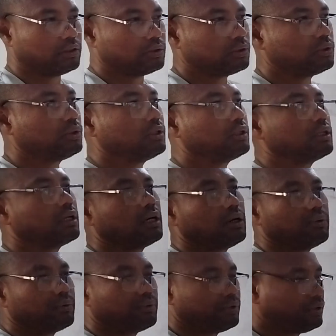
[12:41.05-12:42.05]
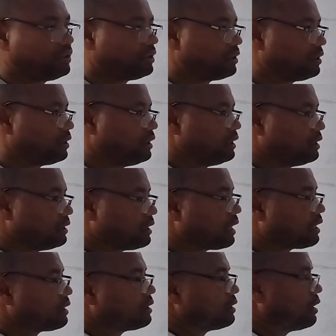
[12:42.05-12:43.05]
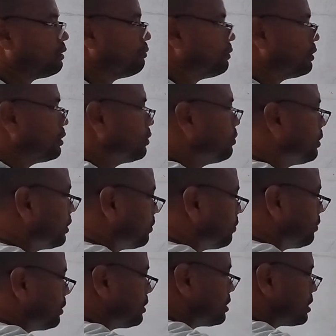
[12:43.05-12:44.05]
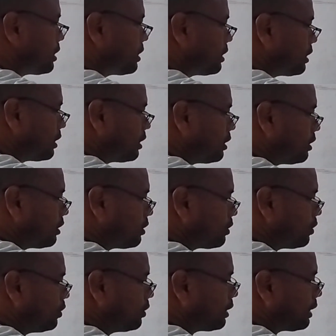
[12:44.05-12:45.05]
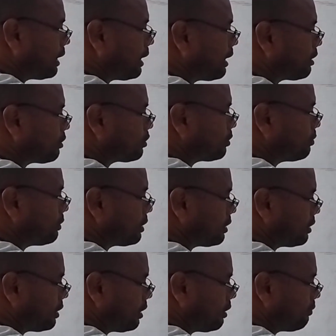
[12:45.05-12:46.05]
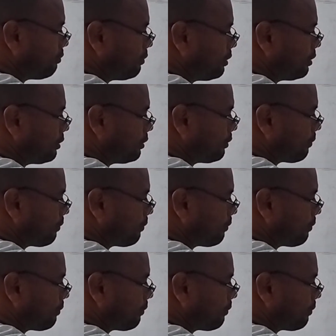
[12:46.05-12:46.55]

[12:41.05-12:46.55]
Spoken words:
So now here, that number, what we generally call atomic number.